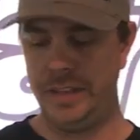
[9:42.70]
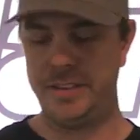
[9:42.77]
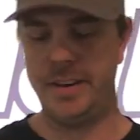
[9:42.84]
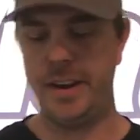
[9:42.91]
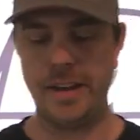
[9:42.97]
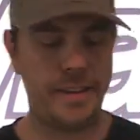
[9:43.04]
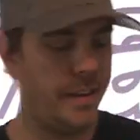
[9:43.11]

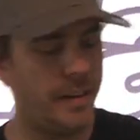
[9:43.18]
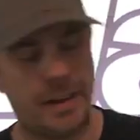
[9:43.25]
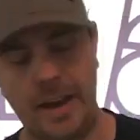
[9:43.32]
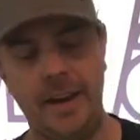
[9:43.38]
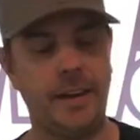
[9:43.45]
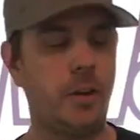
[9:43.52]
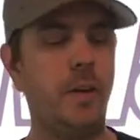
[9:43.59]
It's nothing
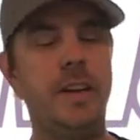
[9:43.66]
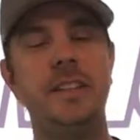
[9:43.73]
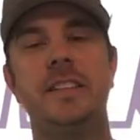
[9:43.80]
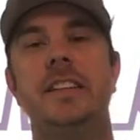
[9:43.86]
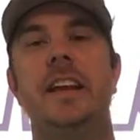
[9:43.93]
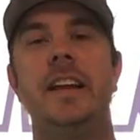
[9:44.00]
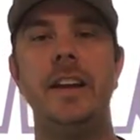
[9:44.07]
kind of
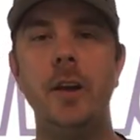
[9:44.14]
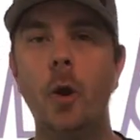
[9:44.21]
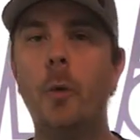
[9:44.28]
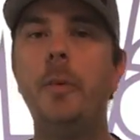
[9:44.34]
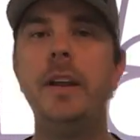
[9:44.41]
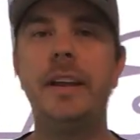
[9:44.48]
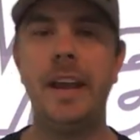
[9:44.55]
crazy that
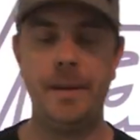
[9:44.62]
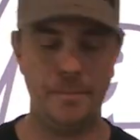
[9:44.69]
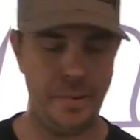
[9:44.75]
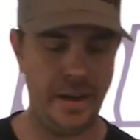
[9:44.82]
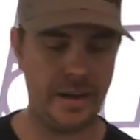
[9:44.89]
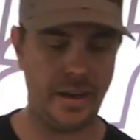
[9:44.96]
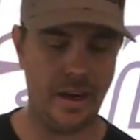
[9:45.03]
nobody
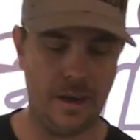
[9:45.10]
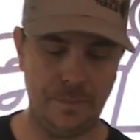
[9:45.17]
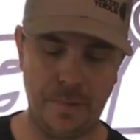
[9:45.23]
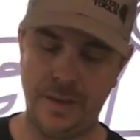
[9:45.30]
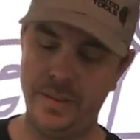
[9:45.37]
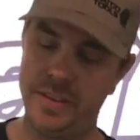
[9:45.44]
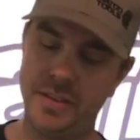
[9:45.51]
can pick
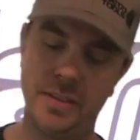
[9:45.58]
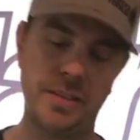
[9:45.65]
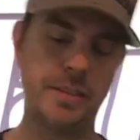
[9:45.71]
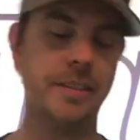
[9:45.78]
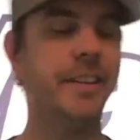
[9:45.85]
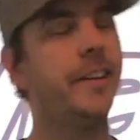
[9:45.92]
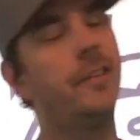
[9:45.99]
up. And this
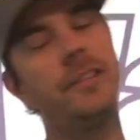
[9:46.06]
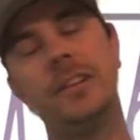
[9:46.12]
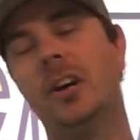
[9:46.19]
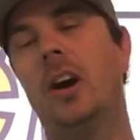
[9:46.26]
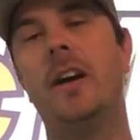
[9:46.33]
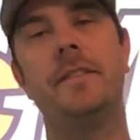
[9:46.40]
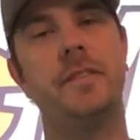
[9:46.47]
is
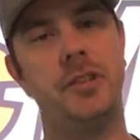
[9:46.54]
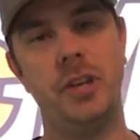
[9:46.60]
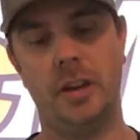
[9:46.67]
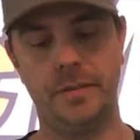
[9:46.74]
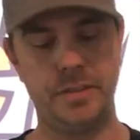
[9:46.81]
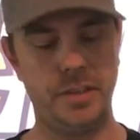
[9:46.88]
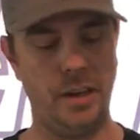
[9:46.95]
literally off the
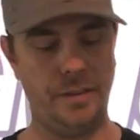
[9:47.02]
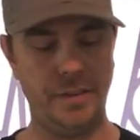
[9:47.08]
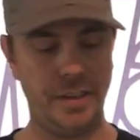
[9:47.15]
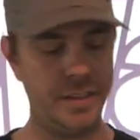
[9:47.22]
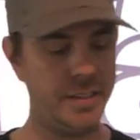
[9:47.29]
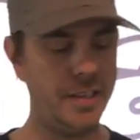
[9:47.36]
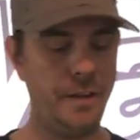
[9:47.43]
shelf
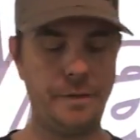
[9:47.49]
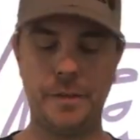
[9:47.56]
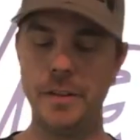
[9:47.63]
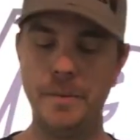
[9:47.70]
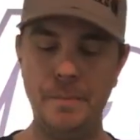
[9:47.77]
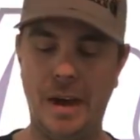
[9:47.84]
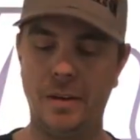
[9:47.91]
stuff, except
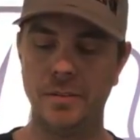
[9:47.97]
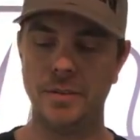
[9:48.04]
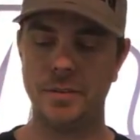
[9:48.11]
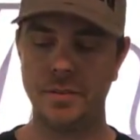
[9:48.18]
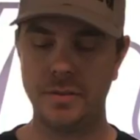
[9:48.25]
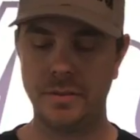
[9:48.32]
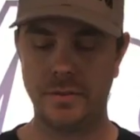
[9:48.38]
for the
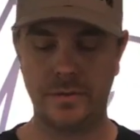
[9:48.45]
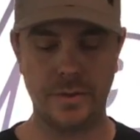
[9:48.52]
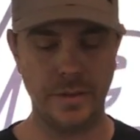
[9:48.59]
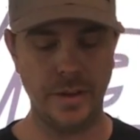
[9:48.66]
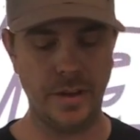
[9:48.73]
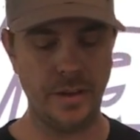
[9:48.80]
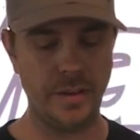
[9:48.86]
mounts,
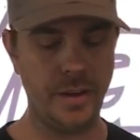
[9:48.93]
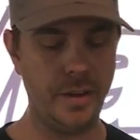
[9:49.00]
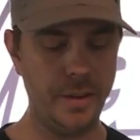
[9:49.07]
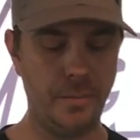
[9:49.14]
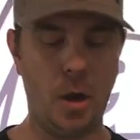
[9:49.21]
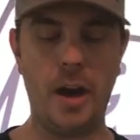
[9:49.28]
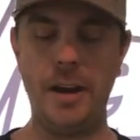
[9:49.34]
for
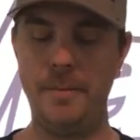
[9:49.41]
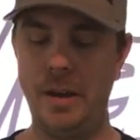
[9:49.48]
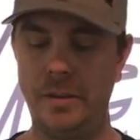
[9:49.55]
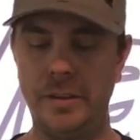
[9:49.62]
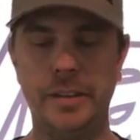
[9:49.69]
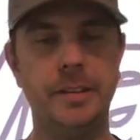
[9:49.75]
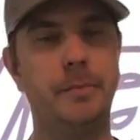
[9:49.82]
the body
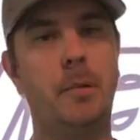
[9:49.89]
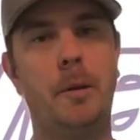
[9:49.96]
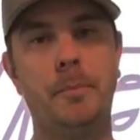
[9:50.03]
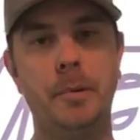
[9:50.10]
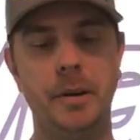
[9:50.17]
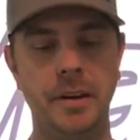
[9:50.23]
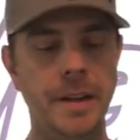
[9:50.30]
mount and the
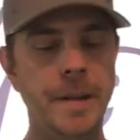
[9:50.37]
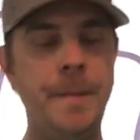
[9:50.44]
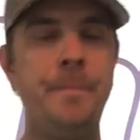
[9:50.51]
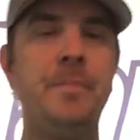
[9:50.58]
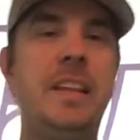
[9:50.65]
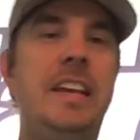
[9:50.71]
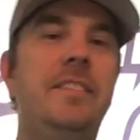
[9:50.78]
bumper.
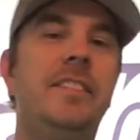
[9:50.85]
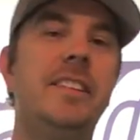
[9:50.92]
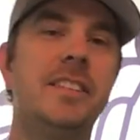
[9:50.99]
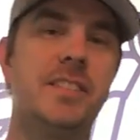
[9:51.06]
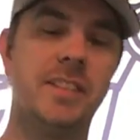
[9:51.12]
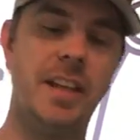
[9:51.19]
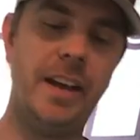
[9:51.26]
Even
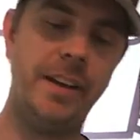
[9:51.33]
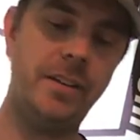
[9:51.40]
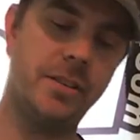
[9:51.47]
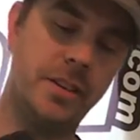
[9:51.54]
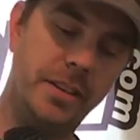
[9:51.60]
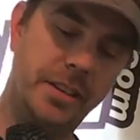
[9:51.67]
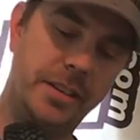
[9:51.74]
the
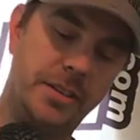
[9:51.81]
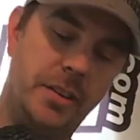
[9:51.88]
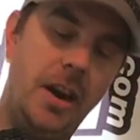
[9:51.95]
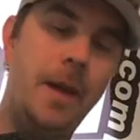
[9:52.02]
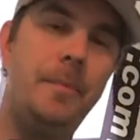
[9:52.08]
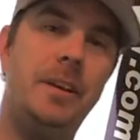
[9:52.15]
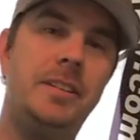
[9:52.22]
sliders on this
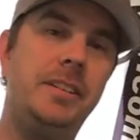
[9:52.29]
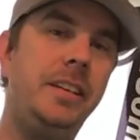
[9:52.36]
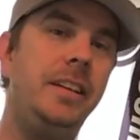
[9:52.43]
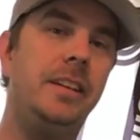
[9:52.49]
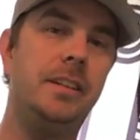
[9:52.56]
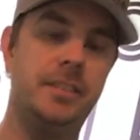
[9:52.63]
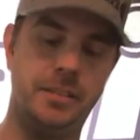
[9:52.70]
are
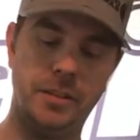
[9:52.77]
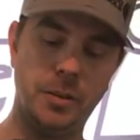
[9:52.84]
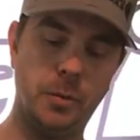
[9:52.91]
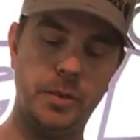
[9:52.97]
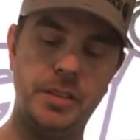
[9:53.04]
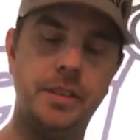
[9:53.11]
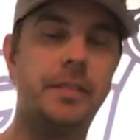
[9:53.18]
MST. They're
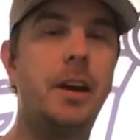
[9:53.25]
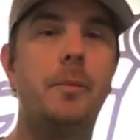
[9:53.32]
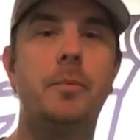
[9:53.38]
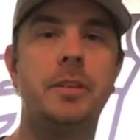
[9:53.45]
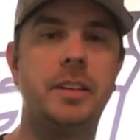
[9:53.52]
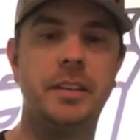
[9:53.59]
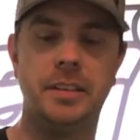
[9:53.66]
the ones that
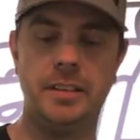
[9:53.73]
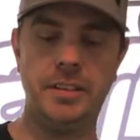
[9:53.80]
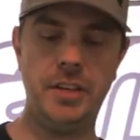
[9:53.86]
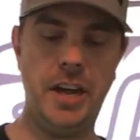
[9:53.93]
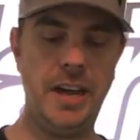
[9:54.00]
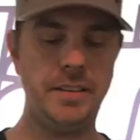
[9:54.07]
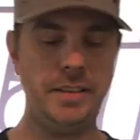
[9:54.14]
come with
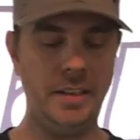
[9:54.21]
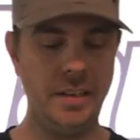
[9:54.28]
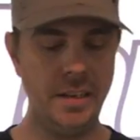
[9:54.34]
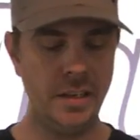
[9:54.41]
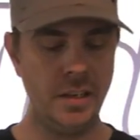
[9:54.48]
the chassis.